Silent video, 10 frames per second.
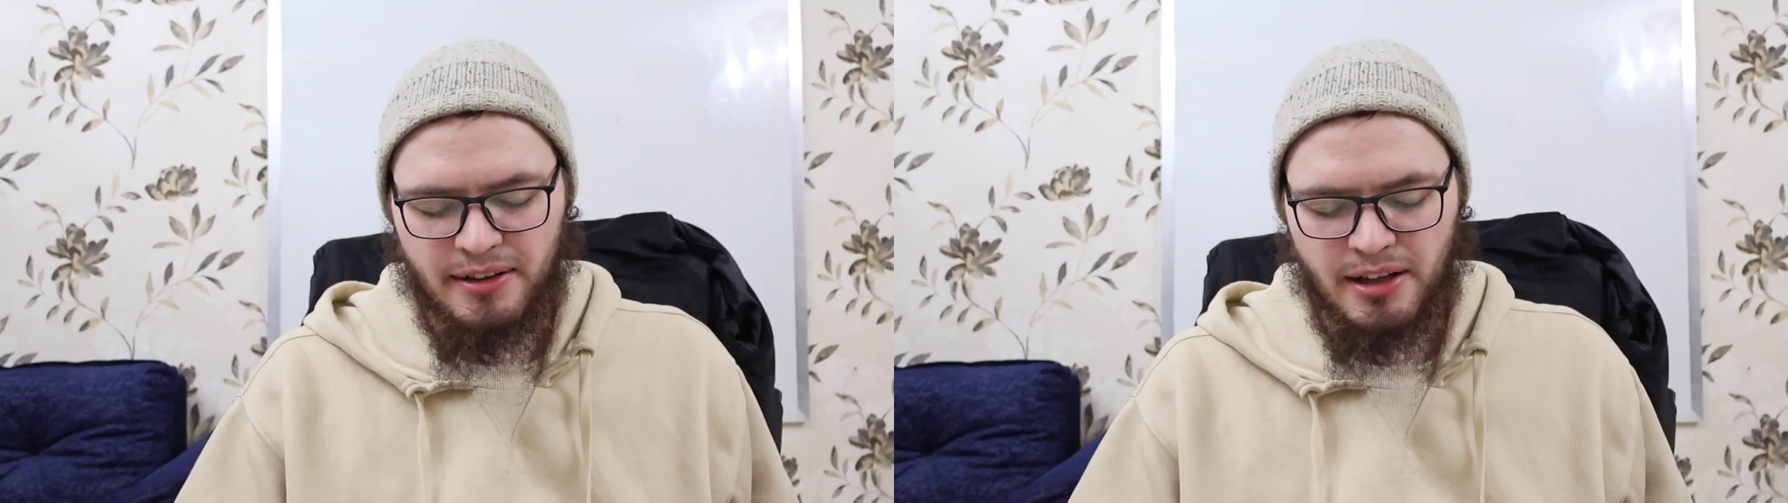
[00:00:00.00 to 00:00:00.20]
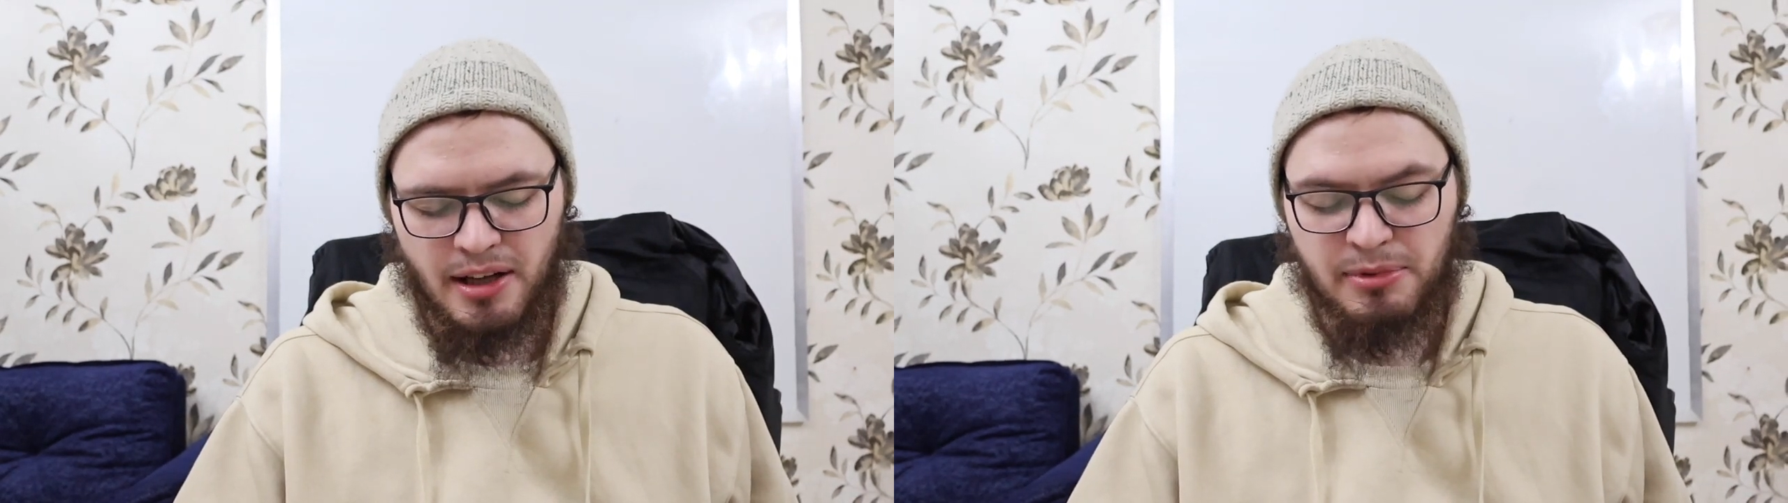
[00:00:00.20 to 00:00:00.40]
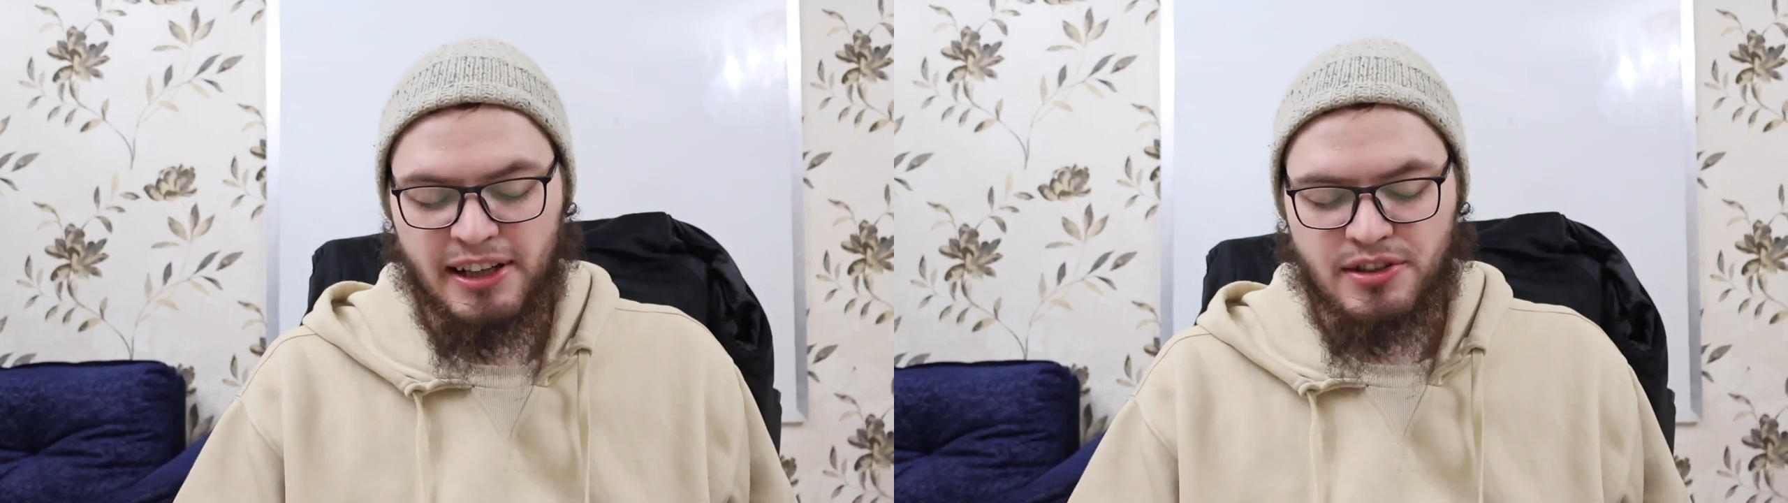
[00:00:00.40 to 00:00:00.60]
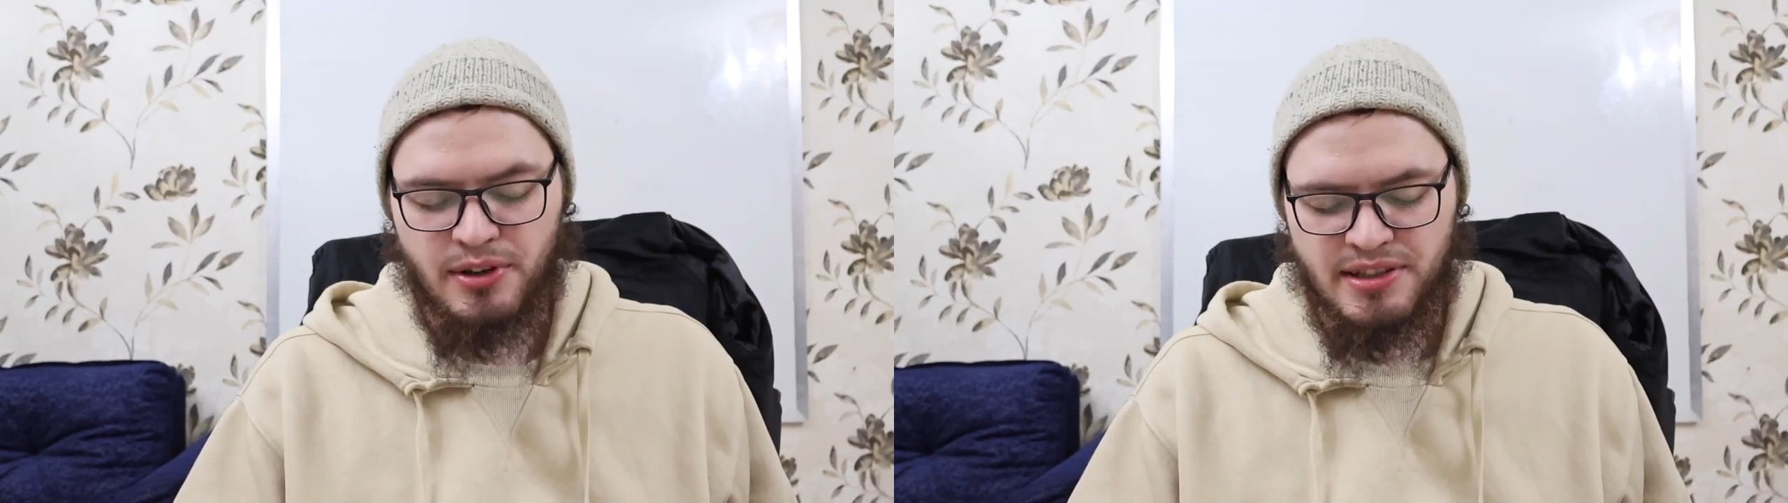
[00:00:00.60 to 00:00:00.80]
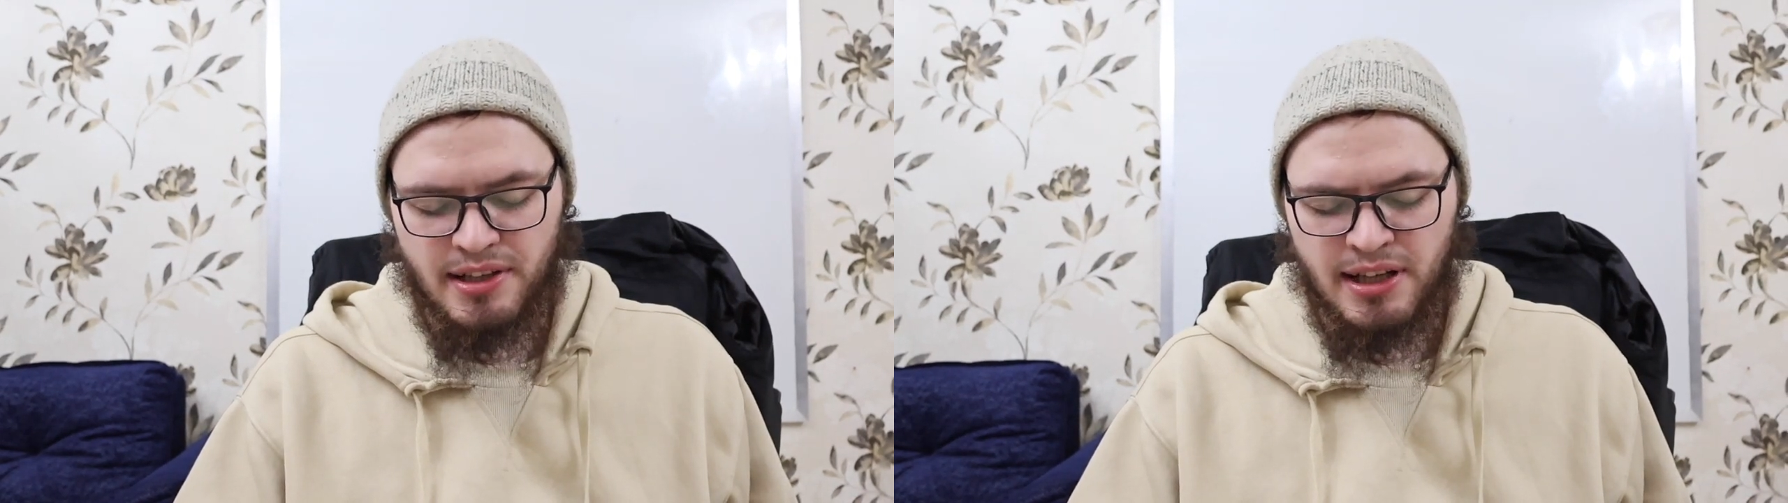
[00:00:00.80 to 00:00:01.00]

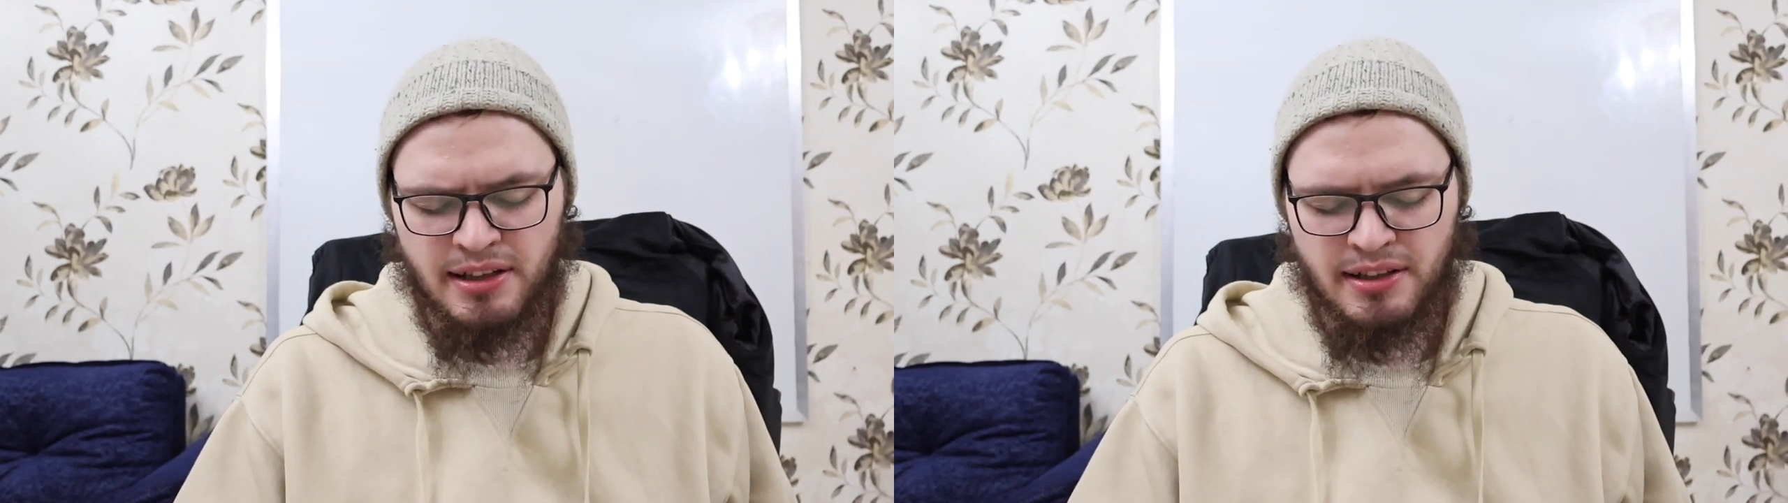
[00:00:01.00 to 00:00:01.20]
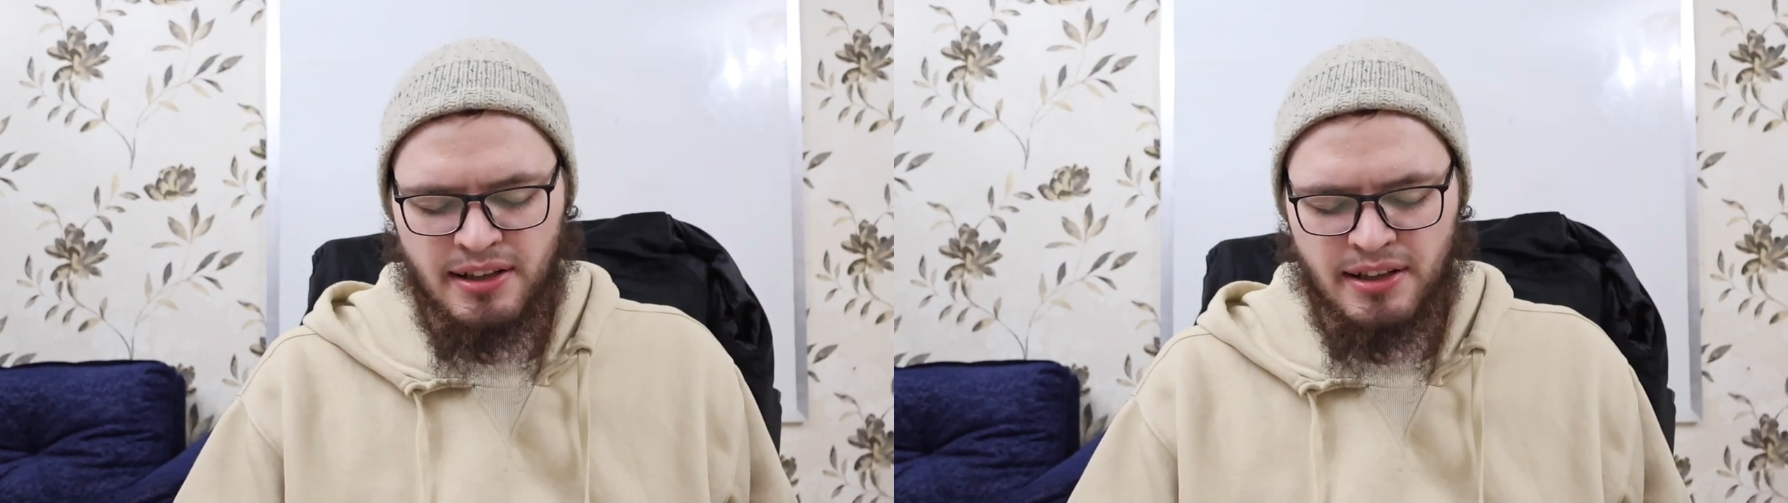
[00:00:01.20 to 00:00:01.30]
obligatory salah,